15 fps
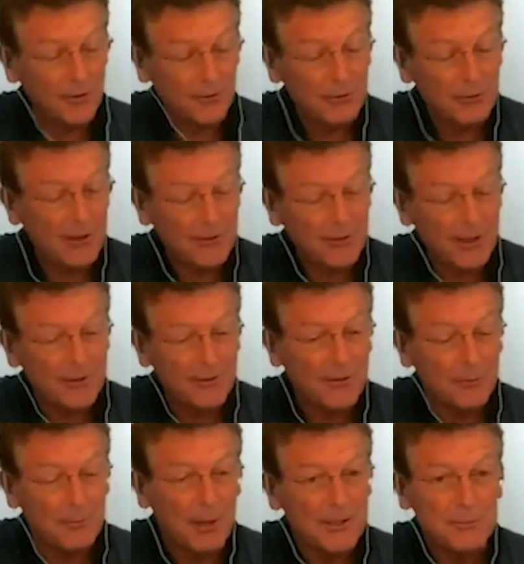resonates
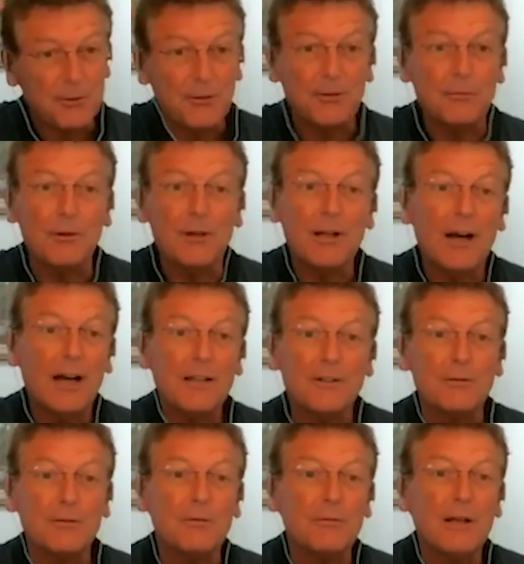so much with the work I
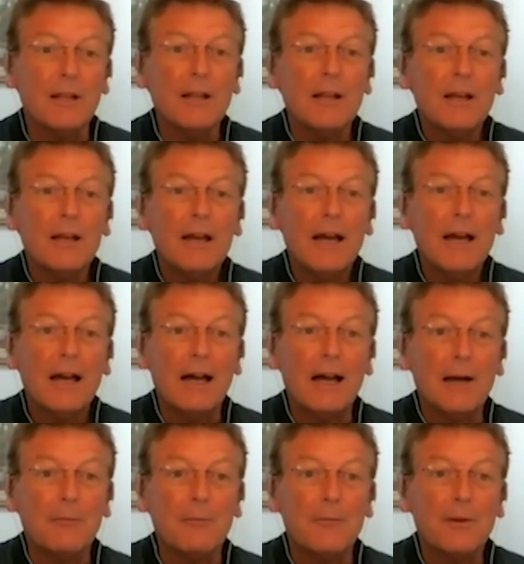do as well,
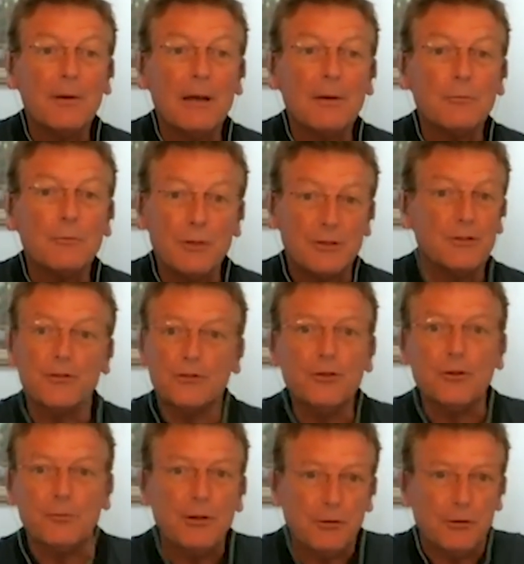which it
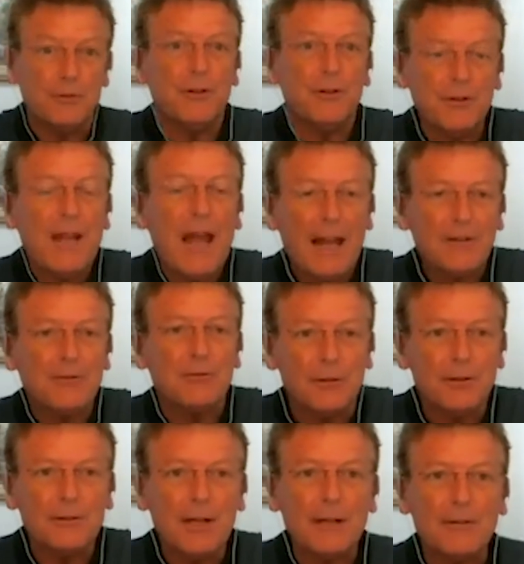should, because it's
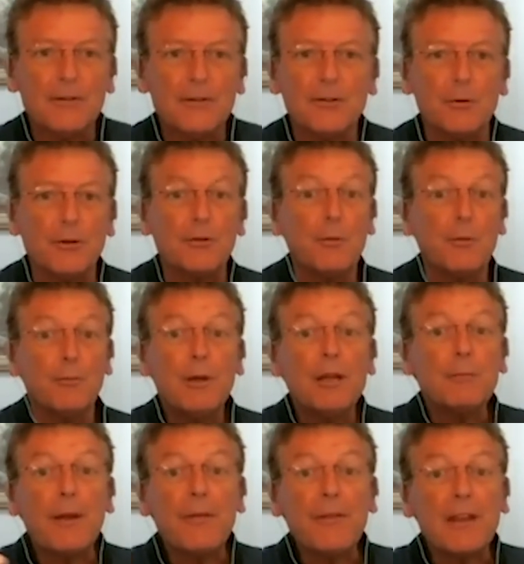natural and this is what human
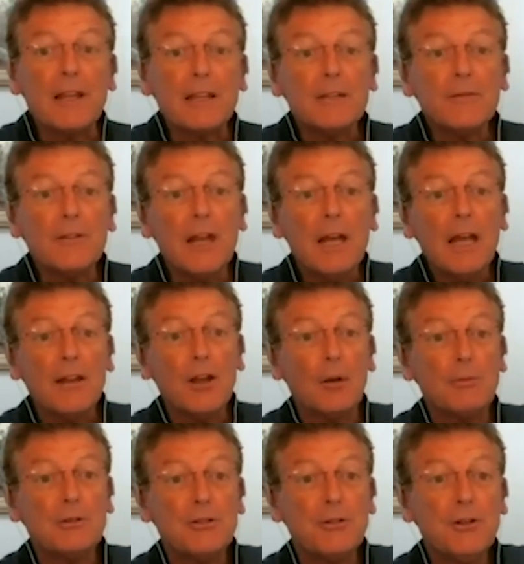being. But it gives the
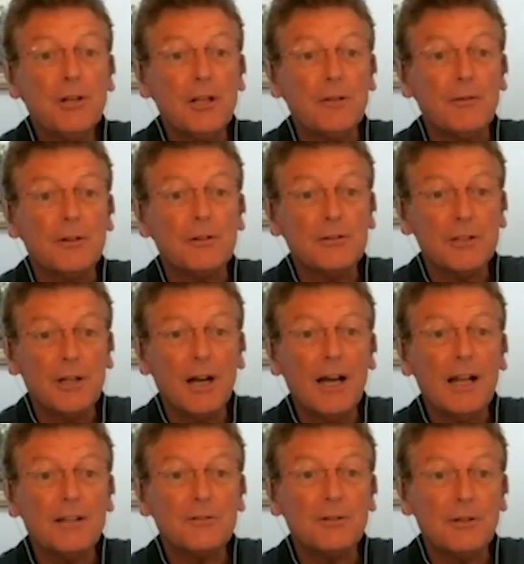opportunity for the
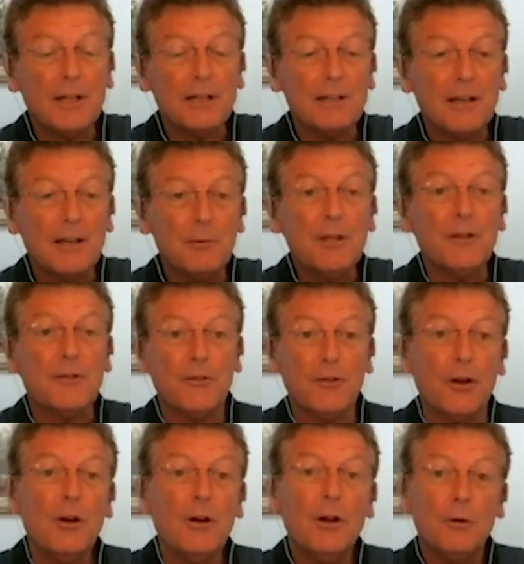child to then come in.
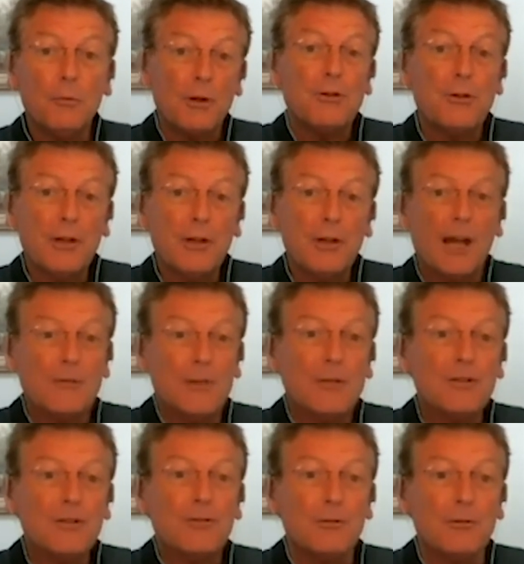So when you gave the
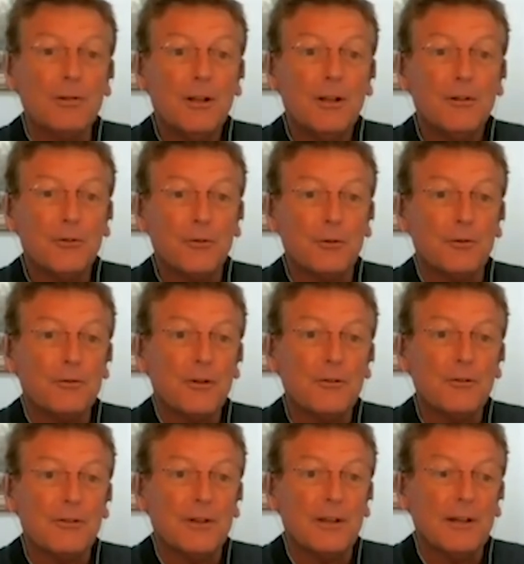initial sort of
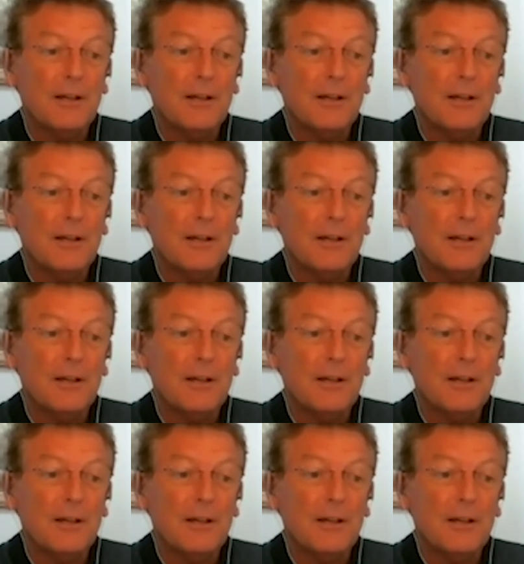just